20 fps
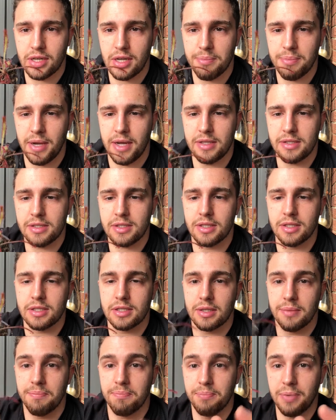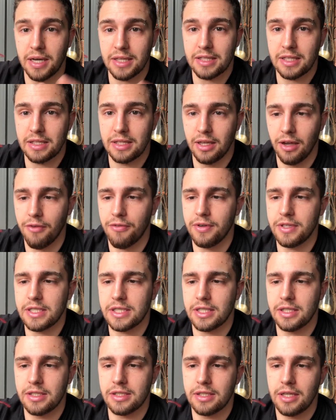capensis, but the
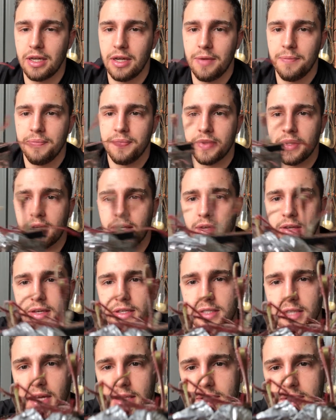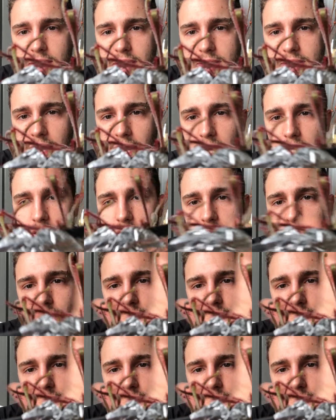difference is that it's actually